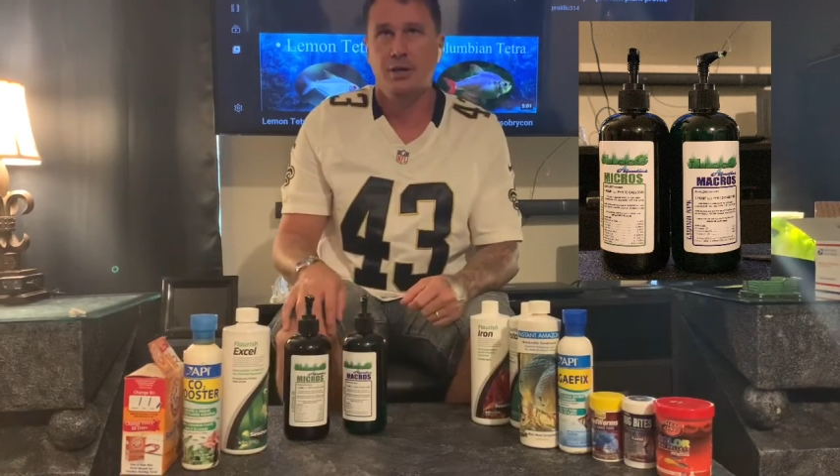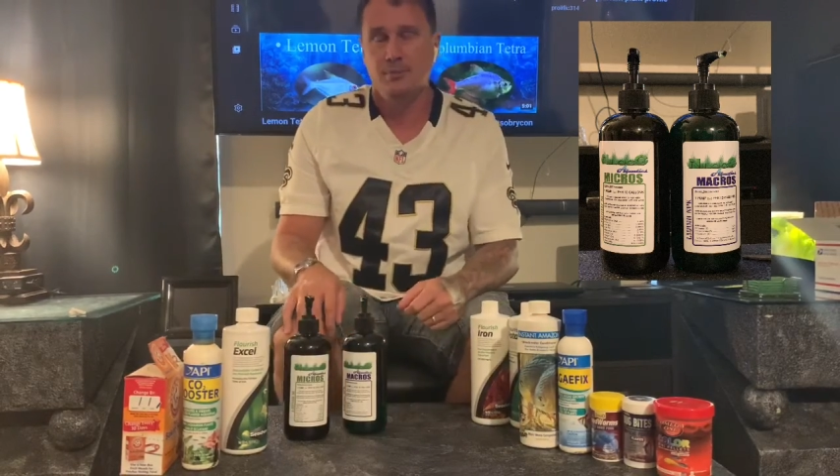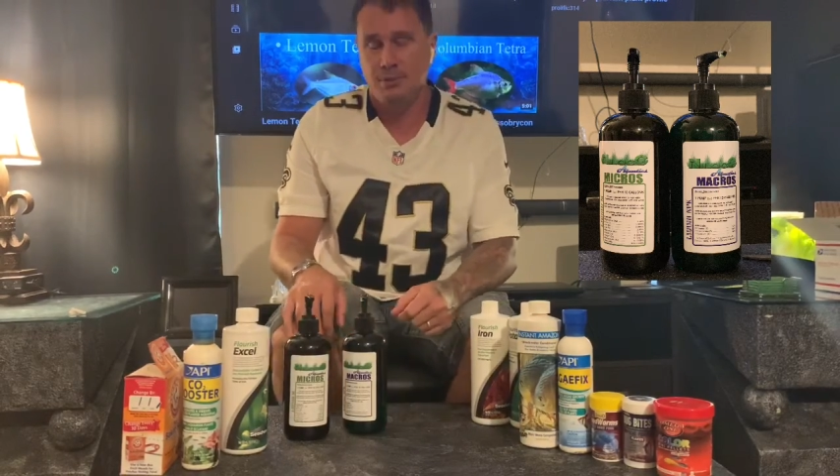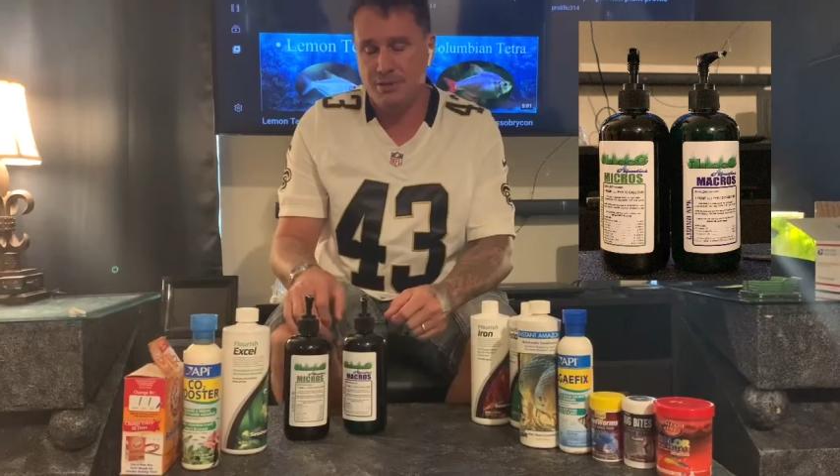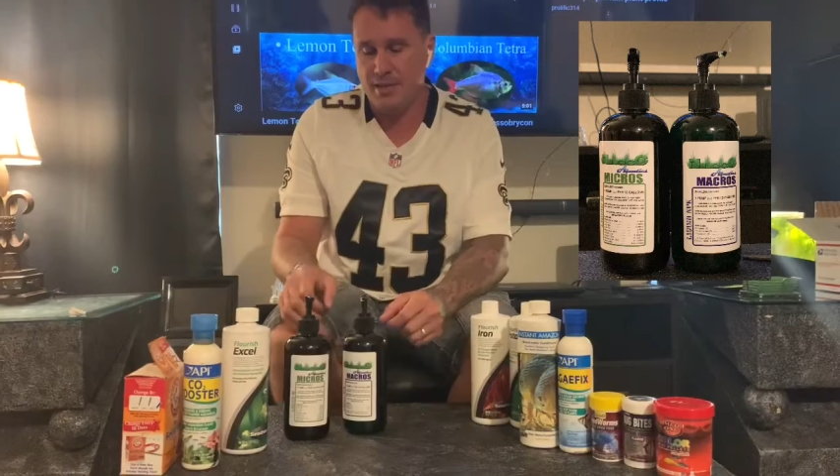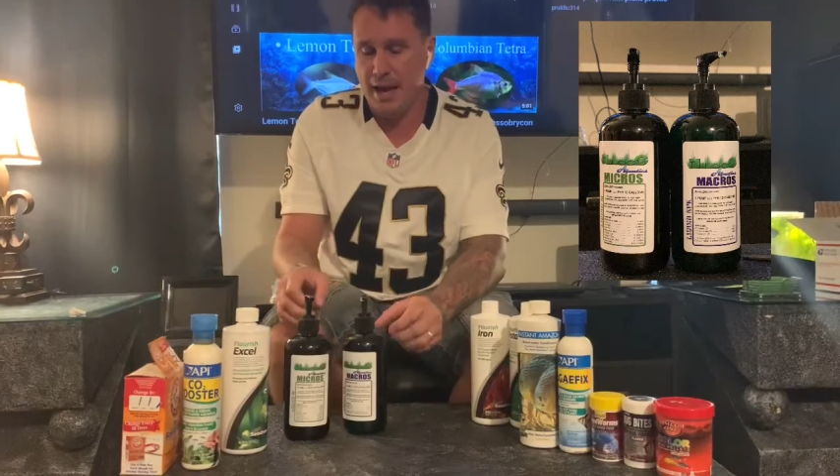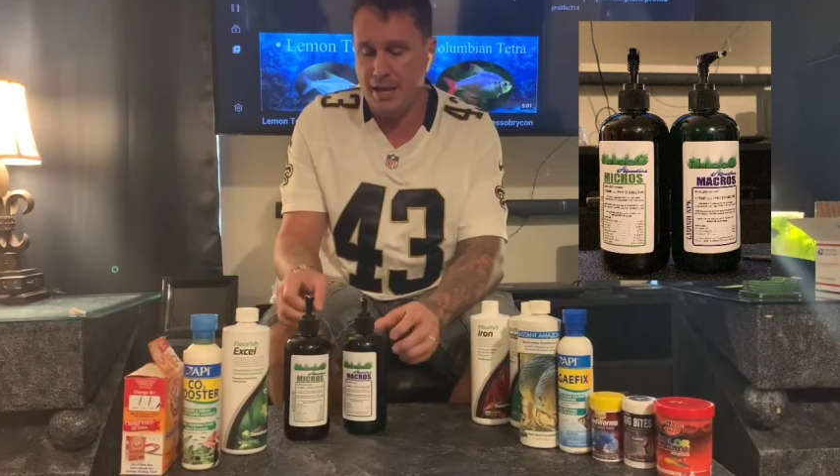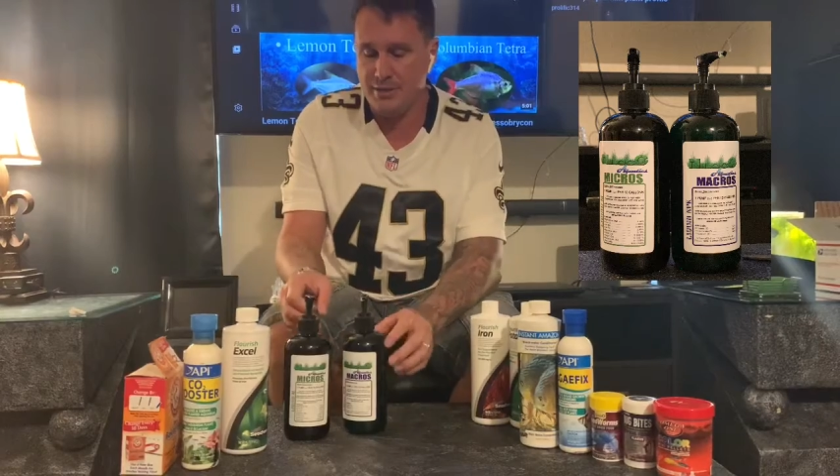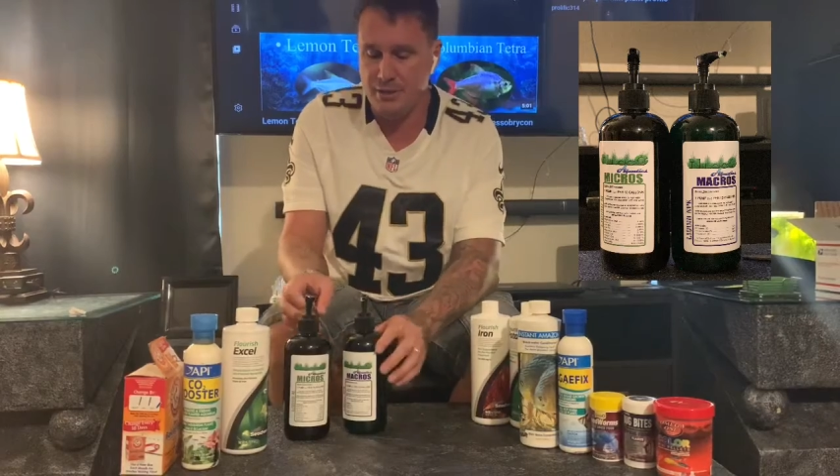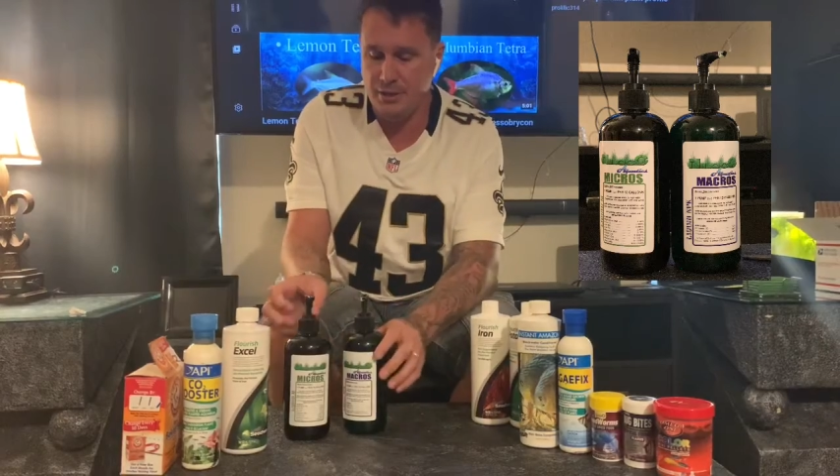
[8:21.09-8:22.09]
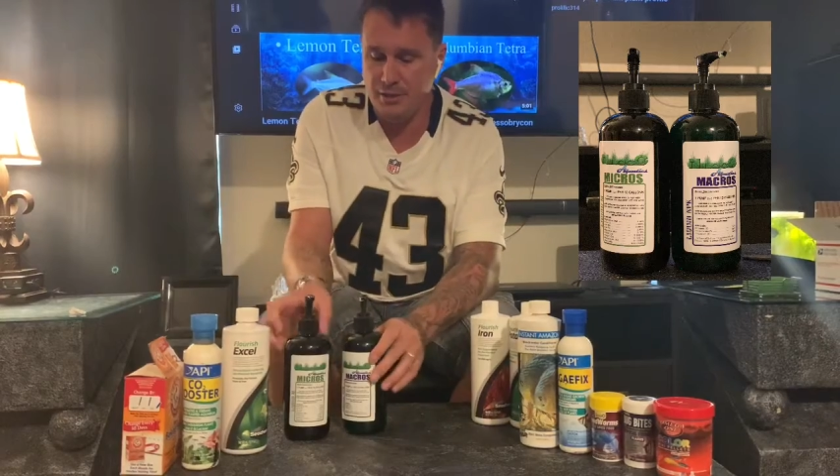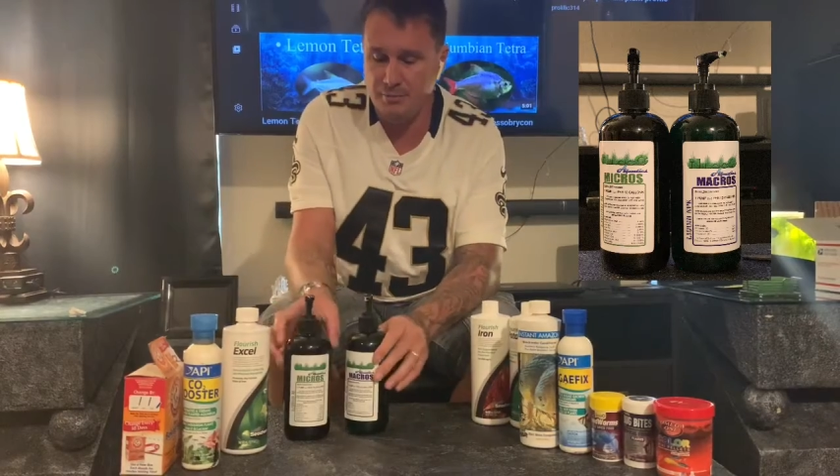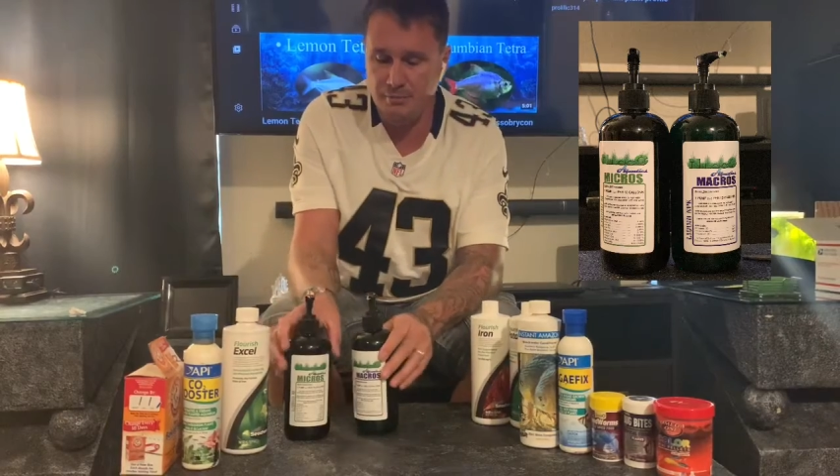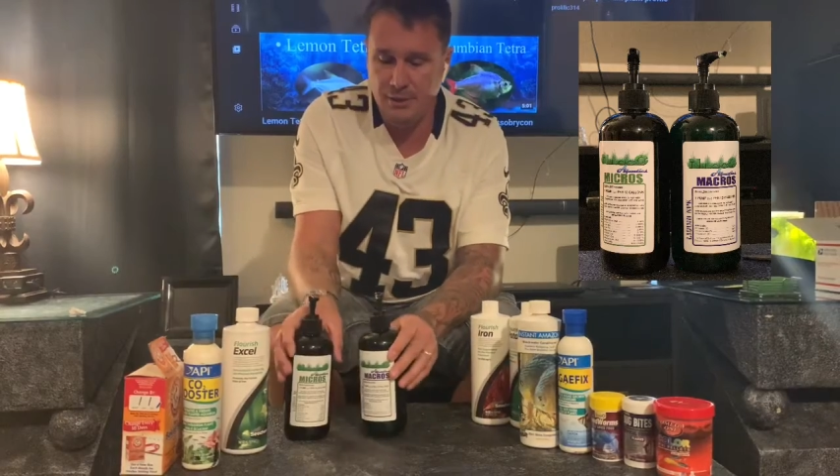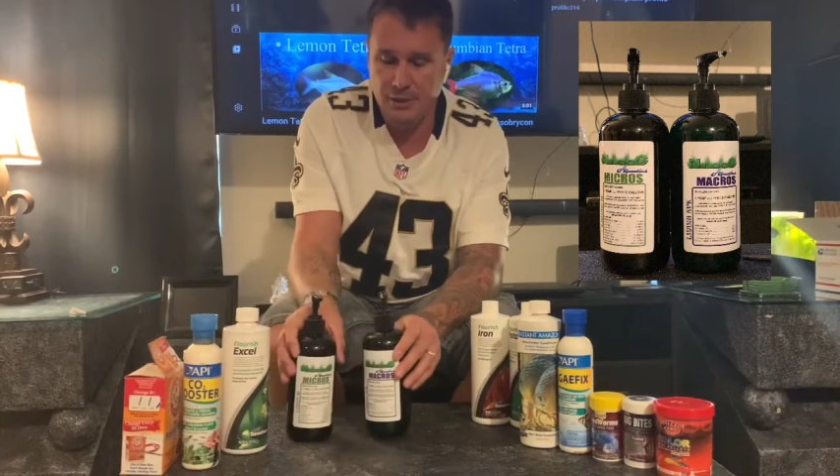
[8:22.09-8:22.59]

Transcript: potassium,